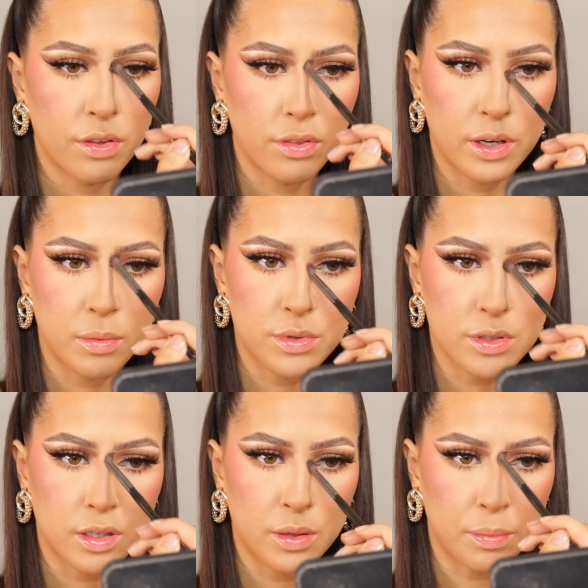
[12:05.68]
Then I'm
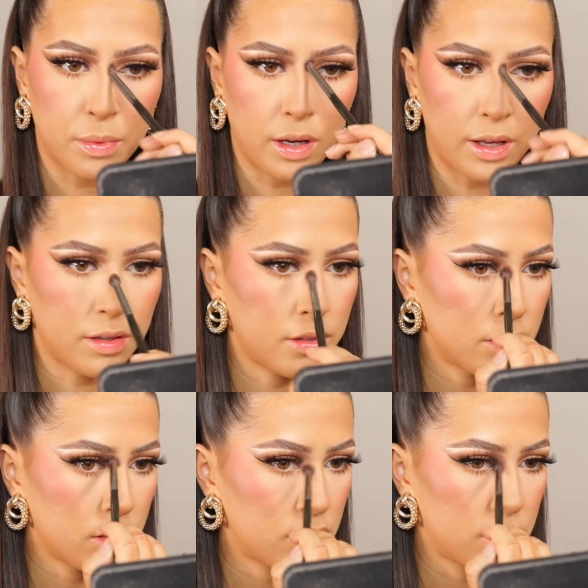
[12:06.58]
just going to
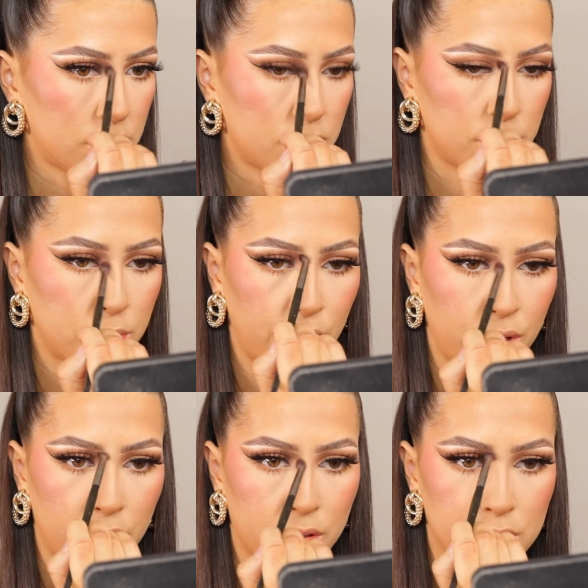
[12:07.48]
blend my
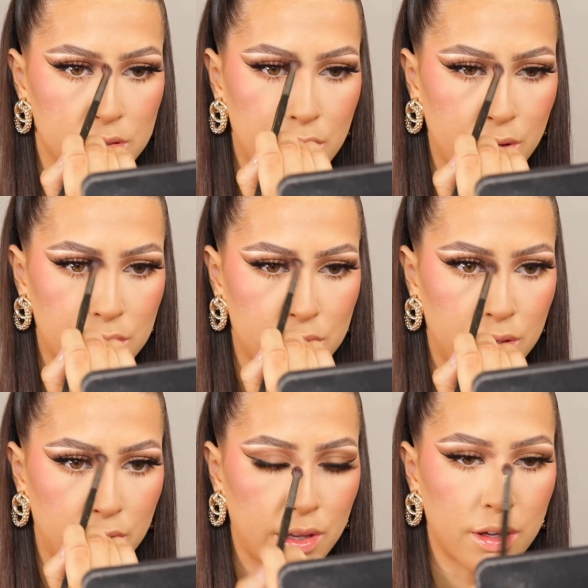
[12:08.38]
inner
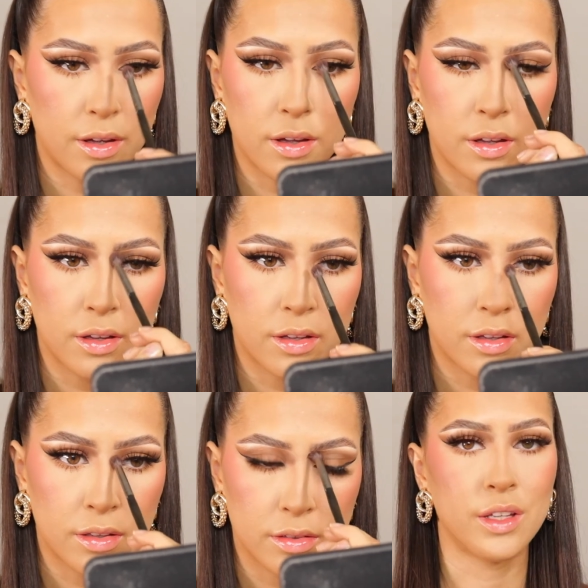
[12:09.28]
section here.
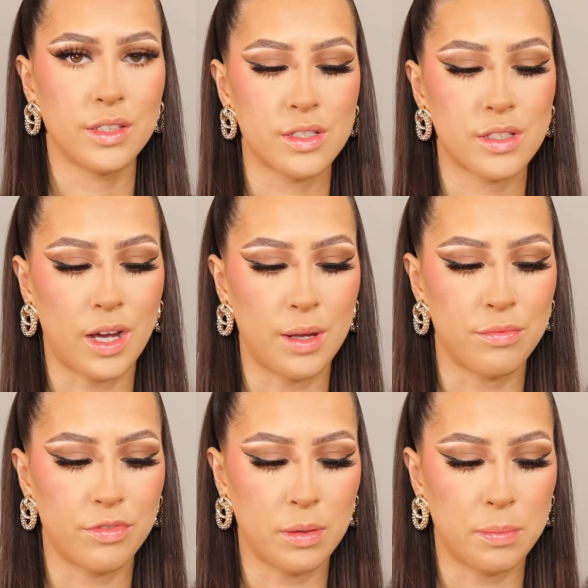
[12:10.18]
It's
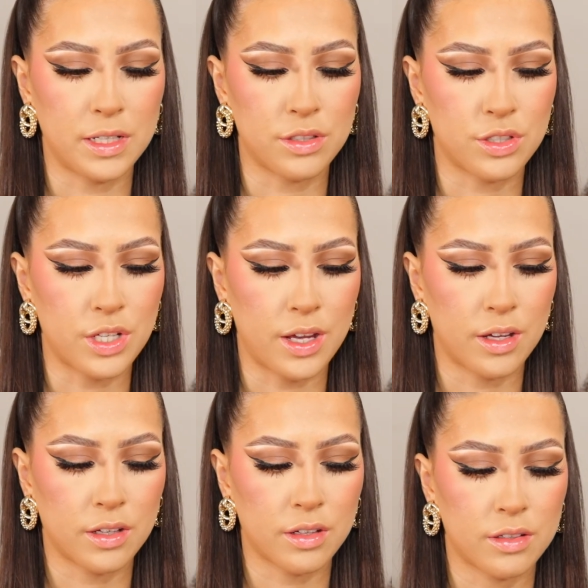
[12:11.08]
time for a picture check.
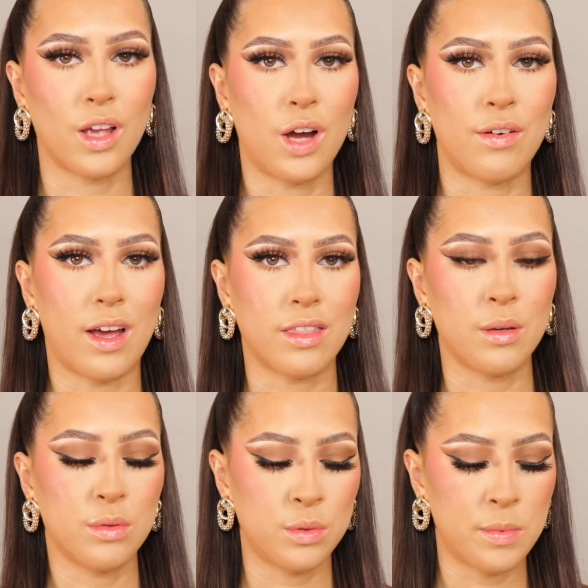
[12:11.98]
Alright, I think
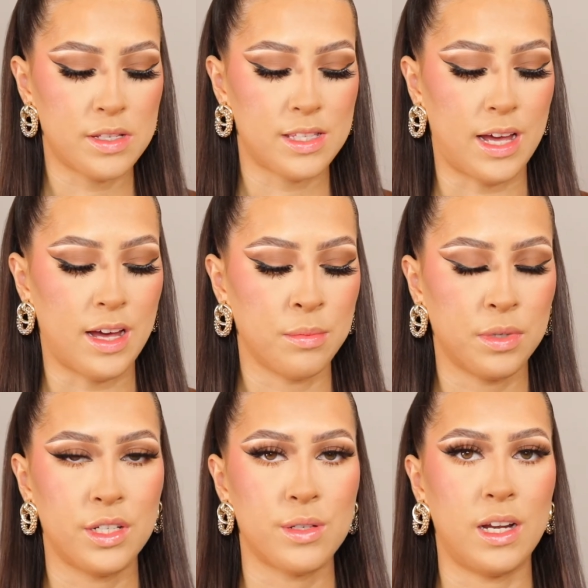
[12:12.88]
we're almost there. I'm
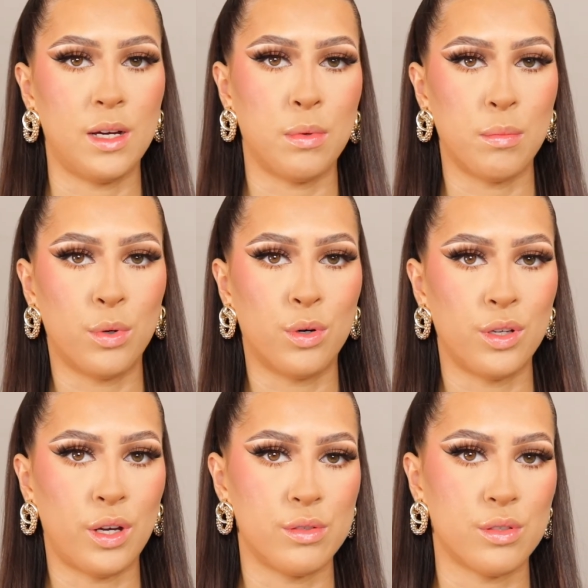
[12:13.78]
going to do a little bit more
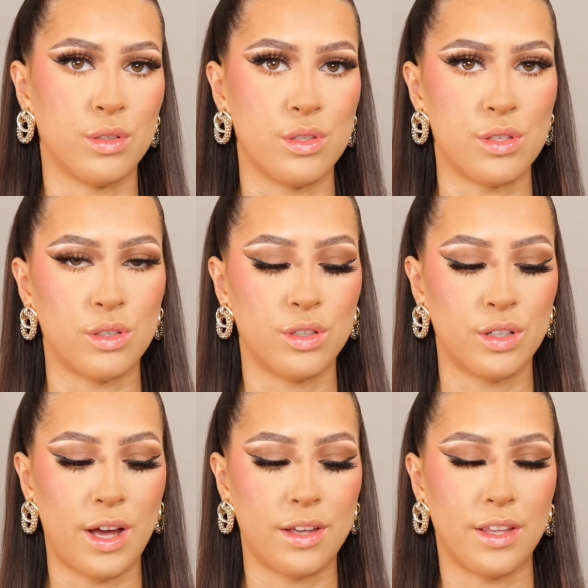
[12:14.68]
nose
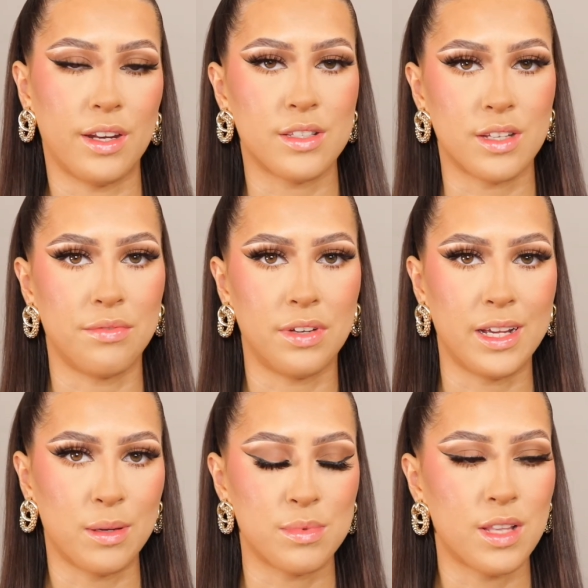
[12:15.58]
contour and then it's time for
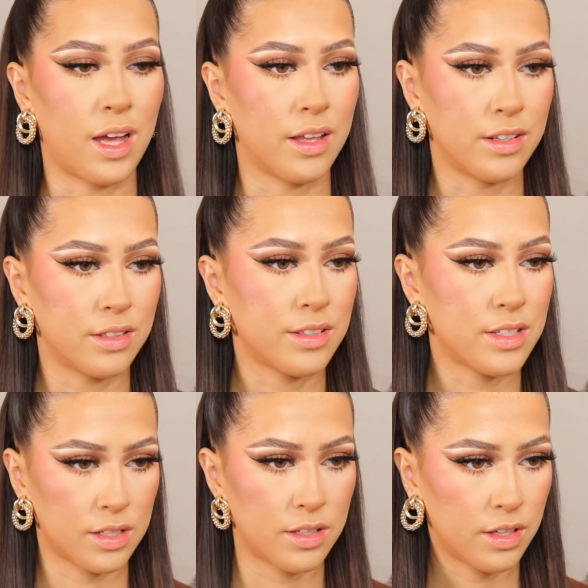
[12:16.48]
lips, and
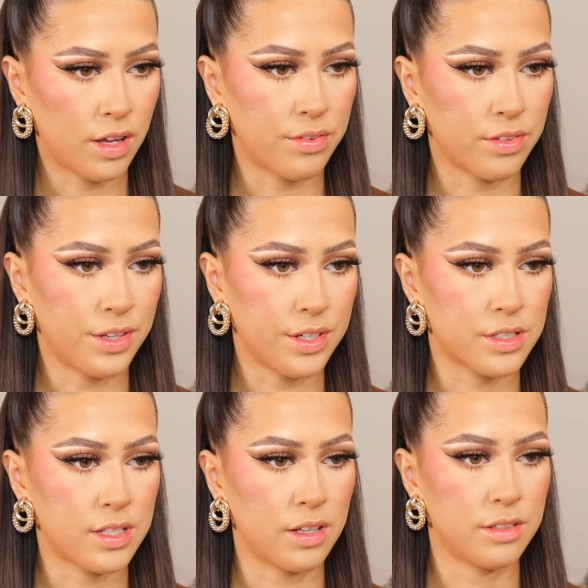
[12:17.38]
I think the look's
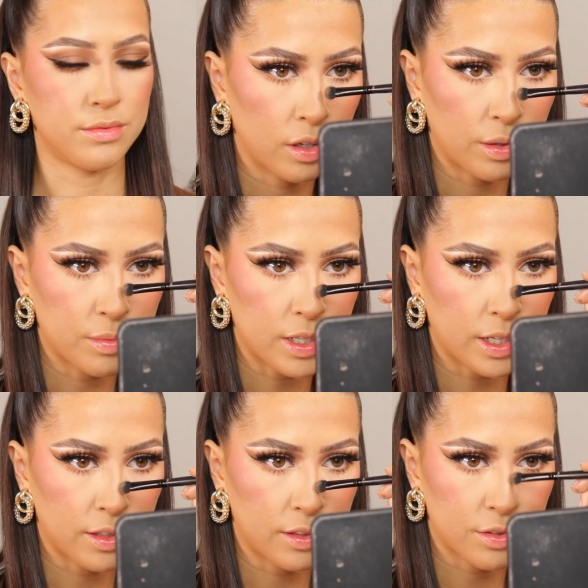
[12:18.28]
done. I'm
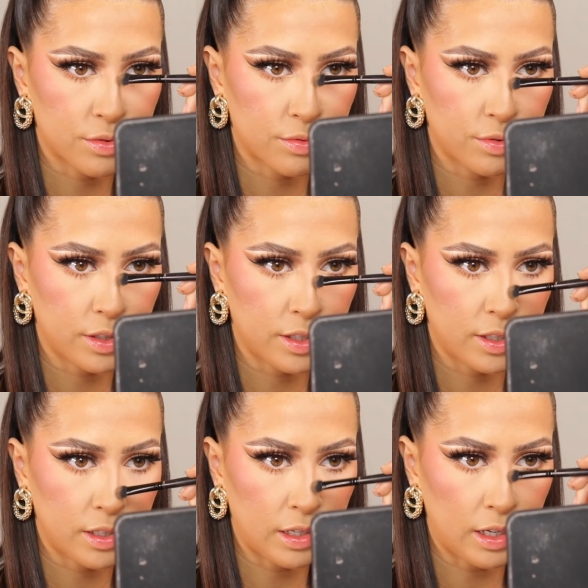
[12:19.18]
taking this
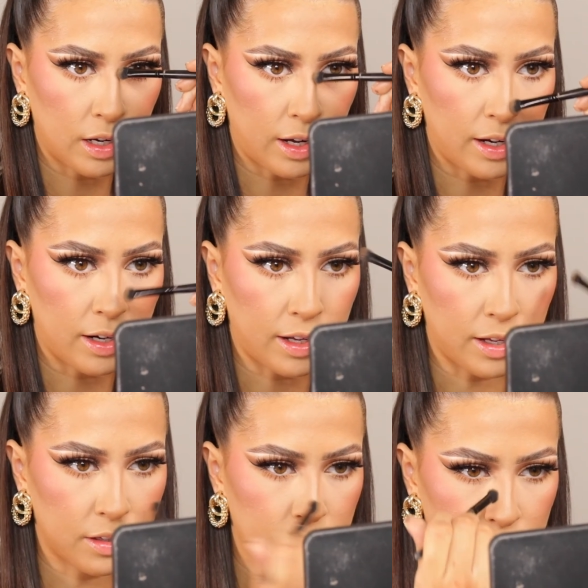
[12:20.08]
really
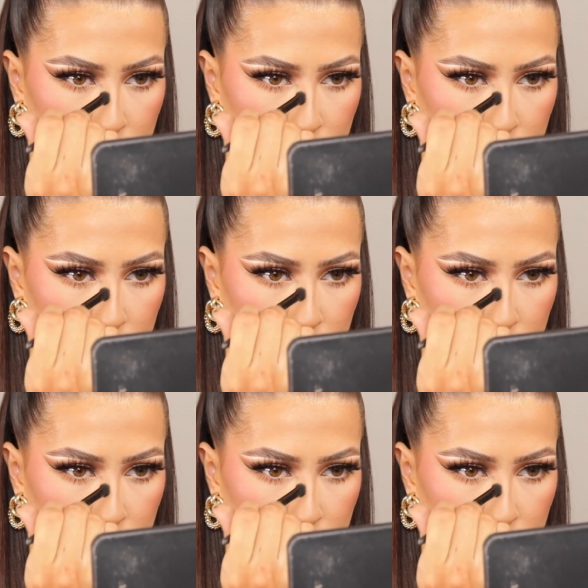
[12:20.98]
lightly.